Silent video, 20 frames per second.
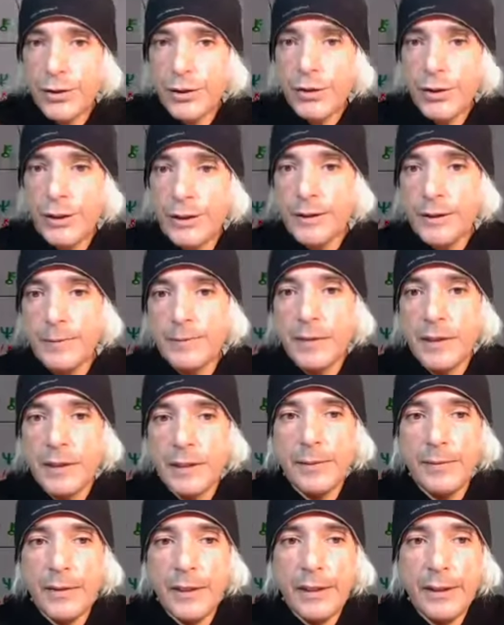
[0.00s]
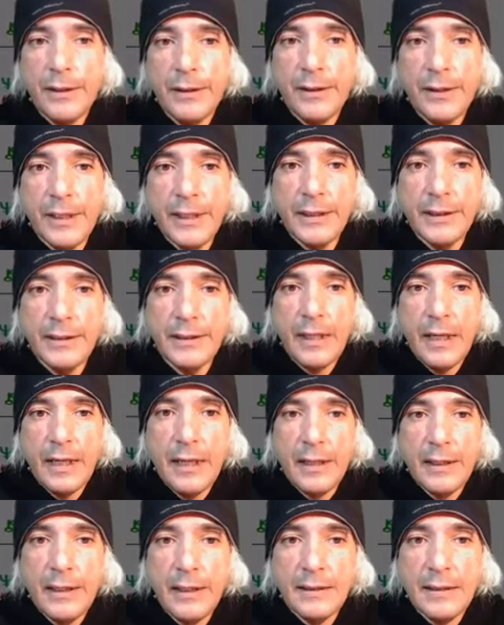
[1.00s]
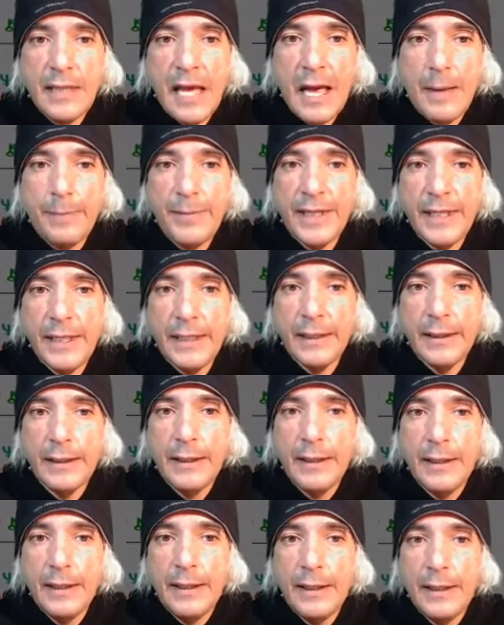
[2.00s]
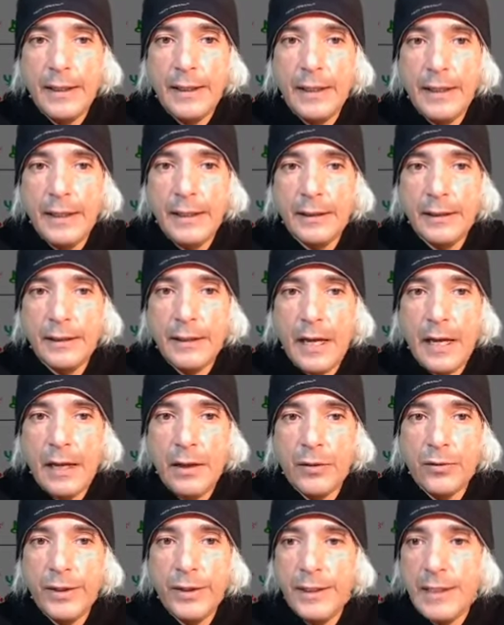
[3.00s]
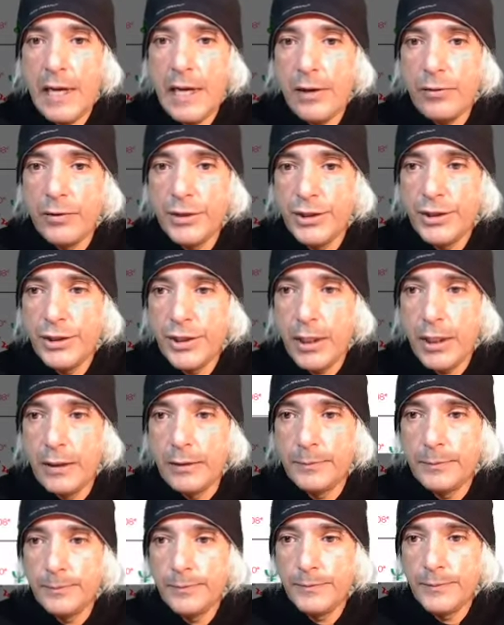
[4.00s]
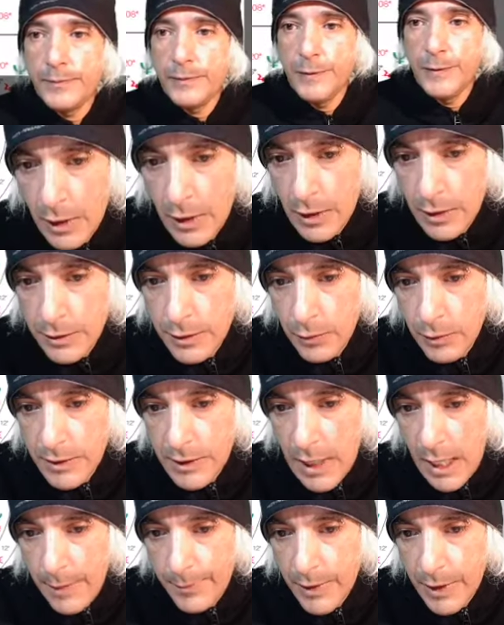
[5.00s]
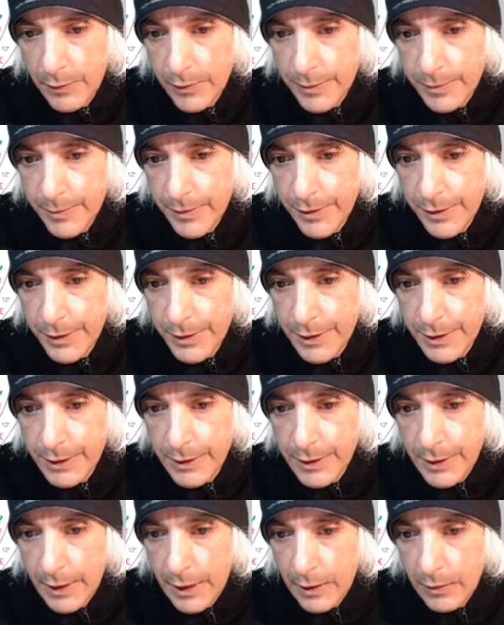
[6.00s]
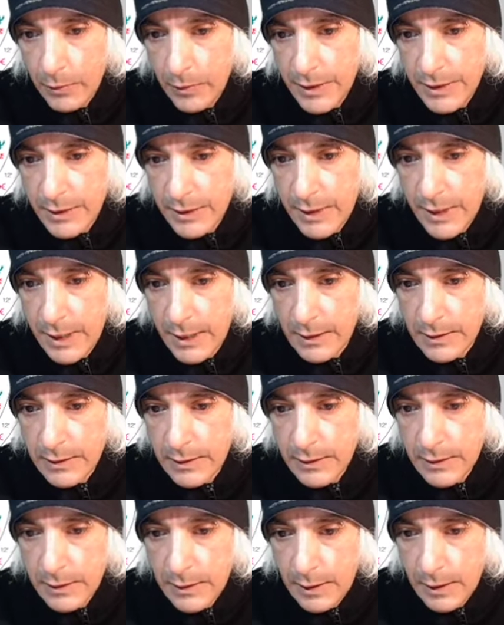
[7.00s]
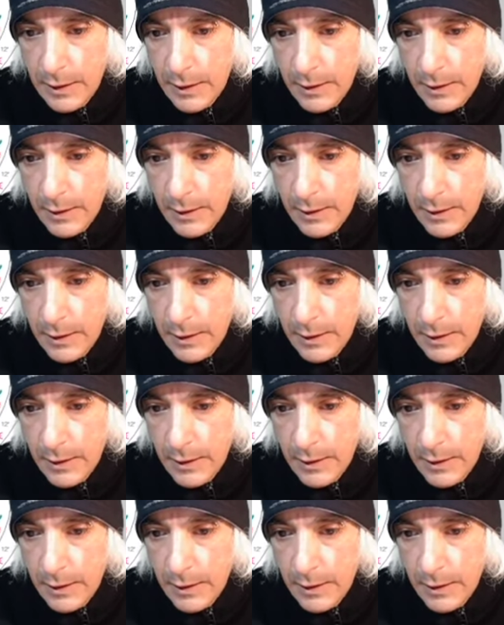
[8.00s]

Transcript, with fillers: I'll show you some similarities that's happening in Kyle Rittenhouse's chart. So what's happening with Britney was this.